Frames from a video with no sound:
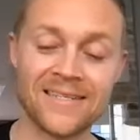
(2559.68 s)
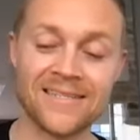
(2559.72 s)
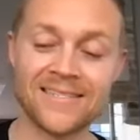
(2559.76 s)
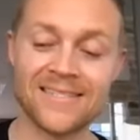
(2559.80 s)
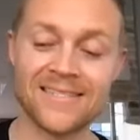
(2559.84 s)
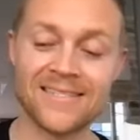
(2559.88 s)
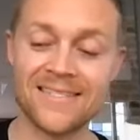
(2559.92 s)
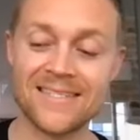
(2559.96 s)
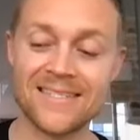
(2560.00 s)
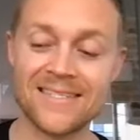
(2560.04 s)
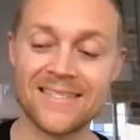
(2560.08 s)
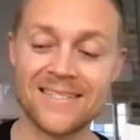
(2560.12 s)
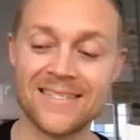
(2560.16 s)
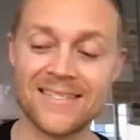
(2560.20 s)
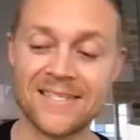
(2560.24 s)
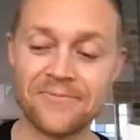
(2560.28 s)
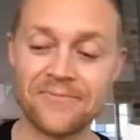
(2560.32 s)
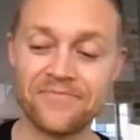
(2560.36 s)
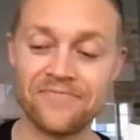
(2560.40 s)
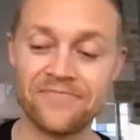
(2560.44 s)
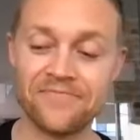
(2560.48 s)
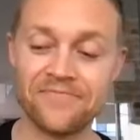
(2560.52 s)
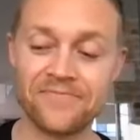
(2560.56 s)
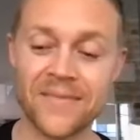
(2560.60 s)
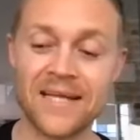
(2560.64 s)
it's
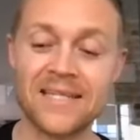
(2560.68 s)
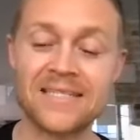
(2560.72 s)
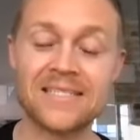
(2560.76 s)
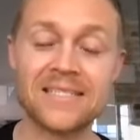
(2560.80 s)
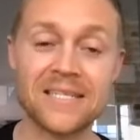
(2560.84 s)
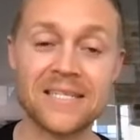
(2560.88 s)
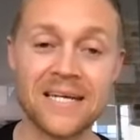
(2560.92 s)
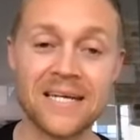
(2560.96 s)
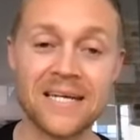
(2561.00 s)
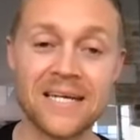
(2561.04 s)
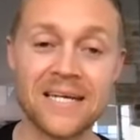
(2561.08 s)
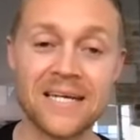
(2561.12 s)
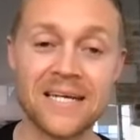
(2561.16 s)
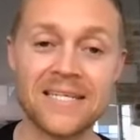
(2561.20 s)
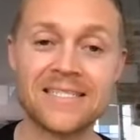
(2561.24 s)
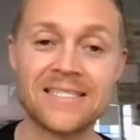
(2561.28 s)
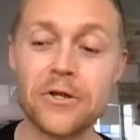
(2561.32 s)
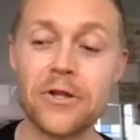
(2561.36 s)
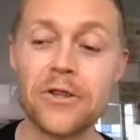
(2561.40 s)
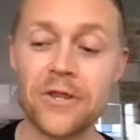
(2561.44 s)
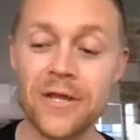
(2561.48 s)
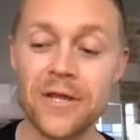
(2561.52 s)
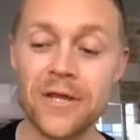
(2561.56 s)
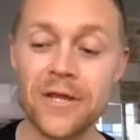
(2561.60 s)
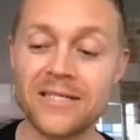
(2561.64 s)
um, it's a it's a
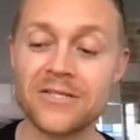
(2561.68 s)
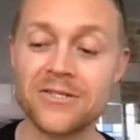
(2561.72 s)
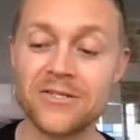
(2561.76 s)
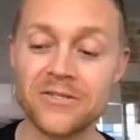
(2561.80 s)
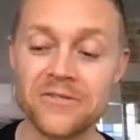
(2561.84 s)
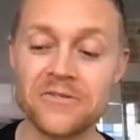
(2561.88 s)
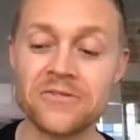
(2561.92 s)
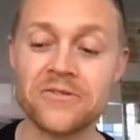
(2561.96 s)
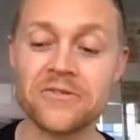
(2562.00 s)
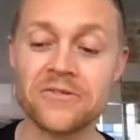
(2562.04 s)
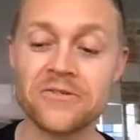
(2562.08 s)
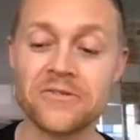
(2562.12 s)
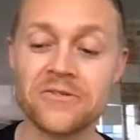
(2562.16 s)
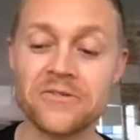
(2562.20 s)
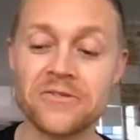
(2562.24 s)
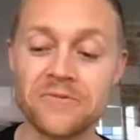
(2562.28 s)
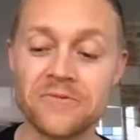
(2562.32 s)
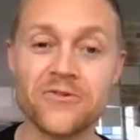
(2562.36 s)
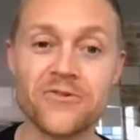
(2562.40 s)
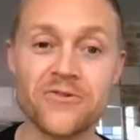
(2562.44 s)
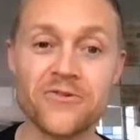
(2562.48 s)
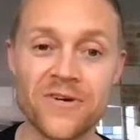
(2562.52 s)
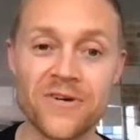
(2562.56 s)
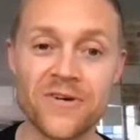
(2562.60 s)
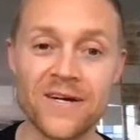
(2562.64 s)
good thing to to, to
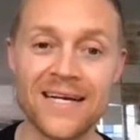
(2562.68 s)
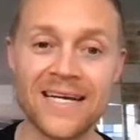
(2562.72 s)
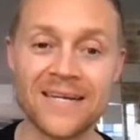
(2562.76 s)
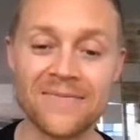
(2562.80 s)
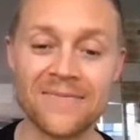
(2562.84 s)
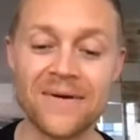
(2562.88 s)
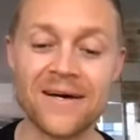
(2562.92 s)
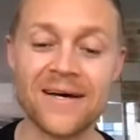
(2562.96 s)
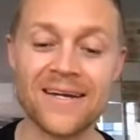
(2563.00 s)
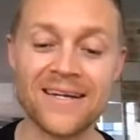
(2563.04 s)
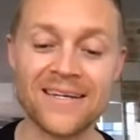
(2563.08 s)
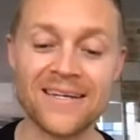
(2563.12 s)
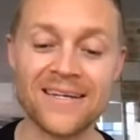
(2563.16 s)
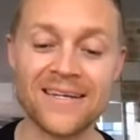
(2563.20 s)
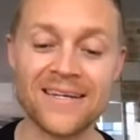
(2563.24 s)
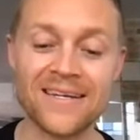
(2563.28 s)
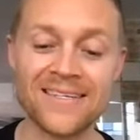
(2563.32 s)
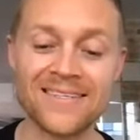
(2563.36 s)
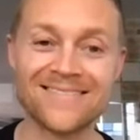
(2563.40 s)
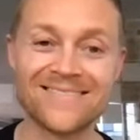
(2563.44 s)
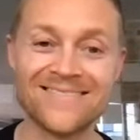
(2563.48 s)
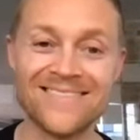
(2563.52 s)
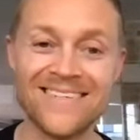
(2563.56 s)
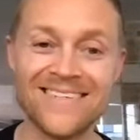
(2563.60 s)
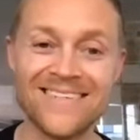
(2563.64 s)
train but uh,
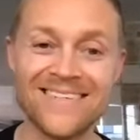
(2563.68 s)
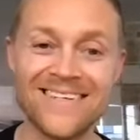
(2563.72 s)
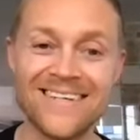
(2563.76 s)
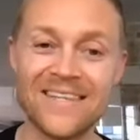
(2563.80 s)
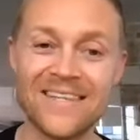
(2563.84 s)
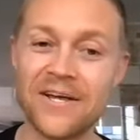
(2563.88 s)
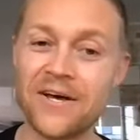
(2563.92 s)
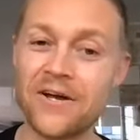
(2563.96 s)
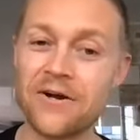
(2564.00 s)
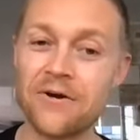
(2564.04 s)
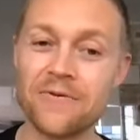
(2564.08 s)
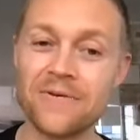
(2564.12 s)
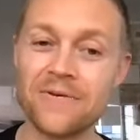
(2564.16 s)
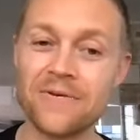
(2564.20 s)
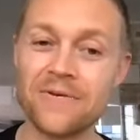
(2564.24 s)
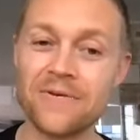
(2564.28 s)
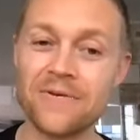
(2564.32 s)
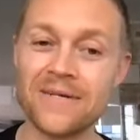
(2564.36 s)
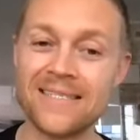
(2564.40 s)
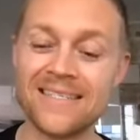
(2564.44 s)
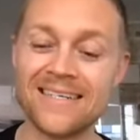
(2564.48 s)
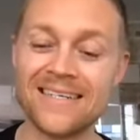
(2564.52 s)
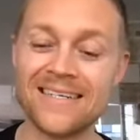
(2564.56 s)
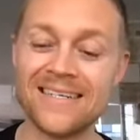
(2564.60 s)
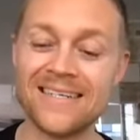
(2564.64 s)
not
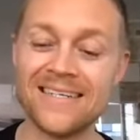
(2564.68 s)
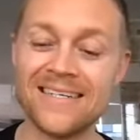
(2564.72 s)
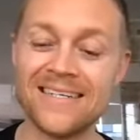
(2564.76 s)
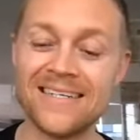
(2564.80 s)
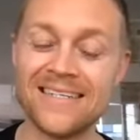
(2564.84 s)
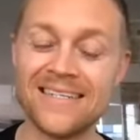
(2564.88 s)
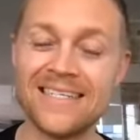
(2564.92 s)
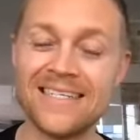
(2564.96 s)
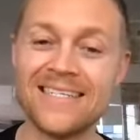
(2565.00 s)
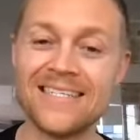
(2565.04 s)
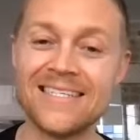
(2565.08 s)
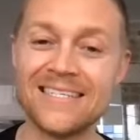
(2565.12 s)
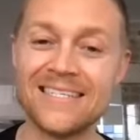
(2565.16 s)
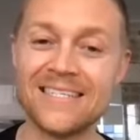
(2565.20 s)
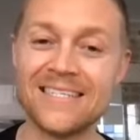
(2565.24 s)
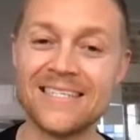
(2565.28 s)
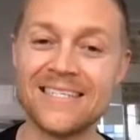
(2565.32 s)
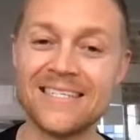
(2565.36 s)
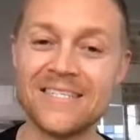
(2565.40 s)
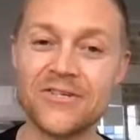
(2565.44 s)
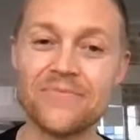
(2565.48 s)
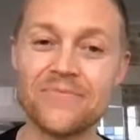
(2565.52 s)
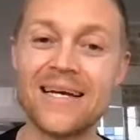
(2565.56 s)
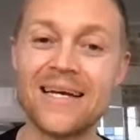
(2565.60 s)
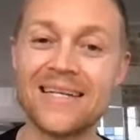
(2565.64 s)
always uh, easy
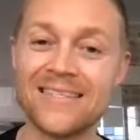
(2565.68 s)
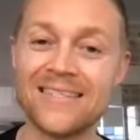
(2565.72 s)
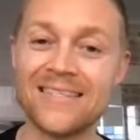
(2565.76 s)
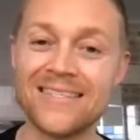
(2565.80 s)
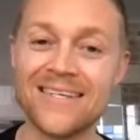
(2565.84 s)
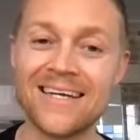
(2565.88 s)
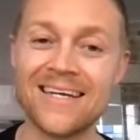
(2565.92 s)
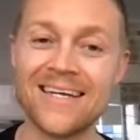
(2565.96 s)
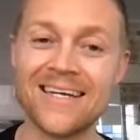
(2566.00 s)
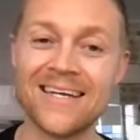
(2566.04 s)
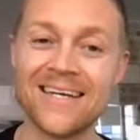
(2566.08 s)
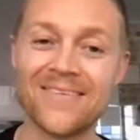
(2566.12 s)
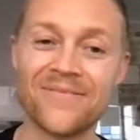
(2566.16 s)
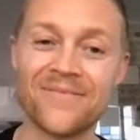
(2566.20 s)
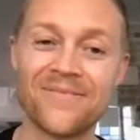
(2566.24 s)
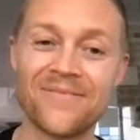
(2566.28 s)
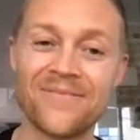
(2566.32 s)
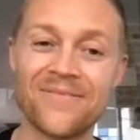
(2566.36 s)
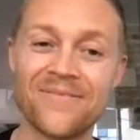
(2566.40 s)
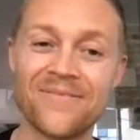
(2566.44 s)
to maintain